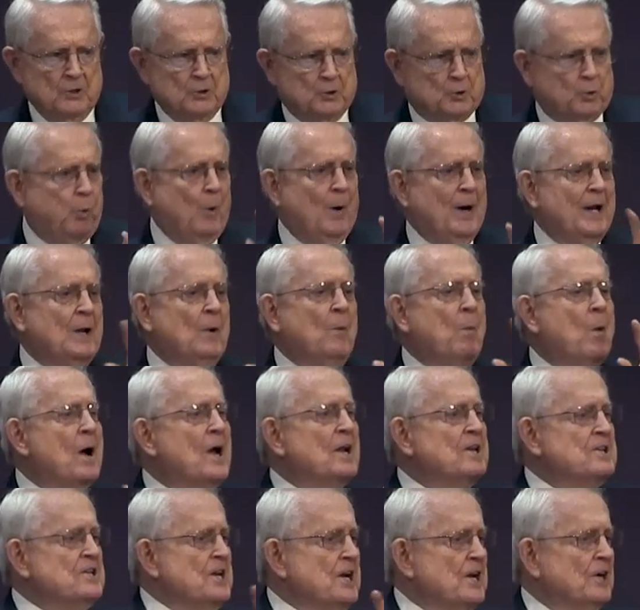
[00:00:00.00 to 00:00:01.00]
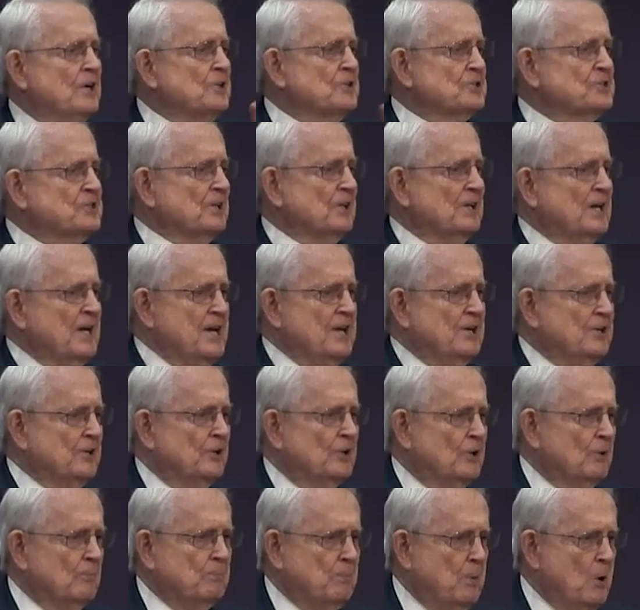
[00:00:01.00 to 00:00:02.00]
21 years
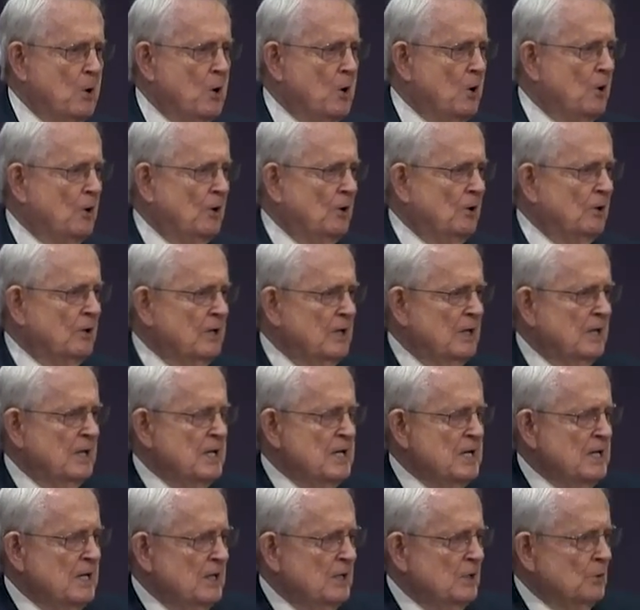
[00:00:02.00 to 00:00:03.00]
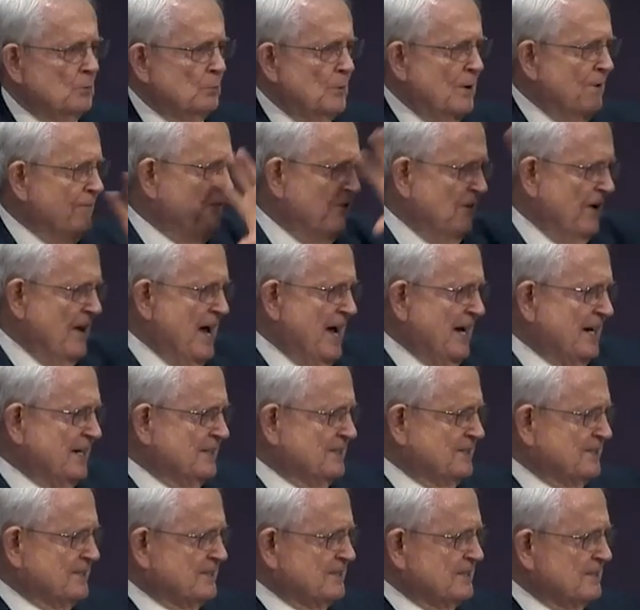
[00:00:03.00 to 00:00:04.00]
later, Paul
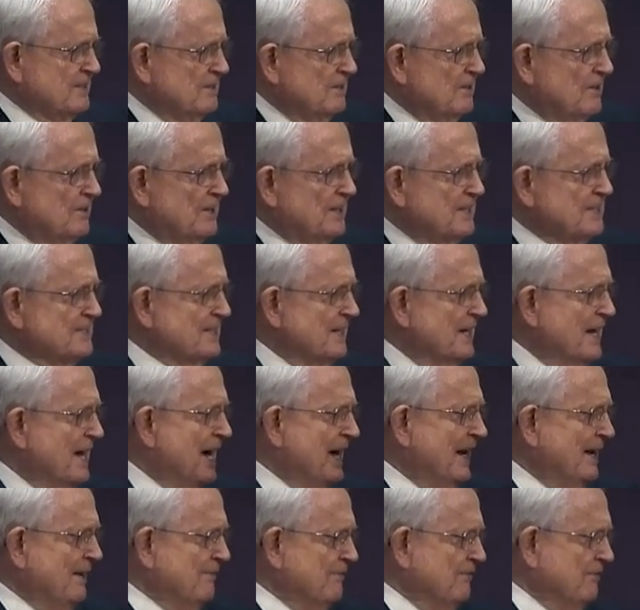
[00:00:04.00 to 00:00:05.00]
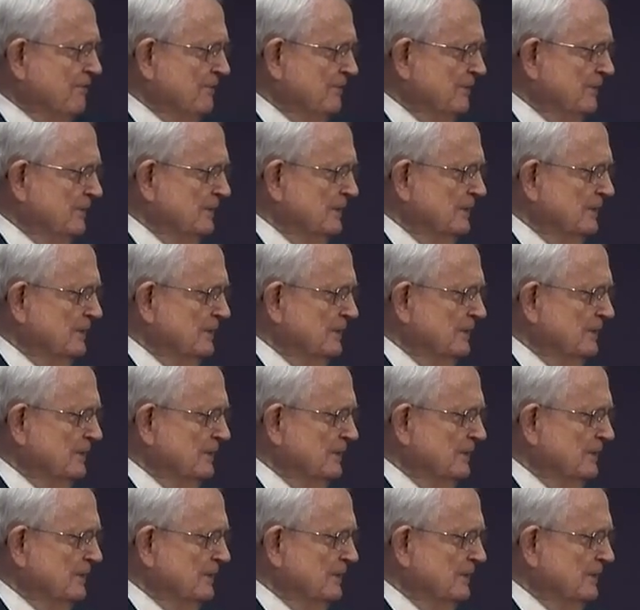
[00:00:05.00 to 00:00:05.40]
reflects on his life.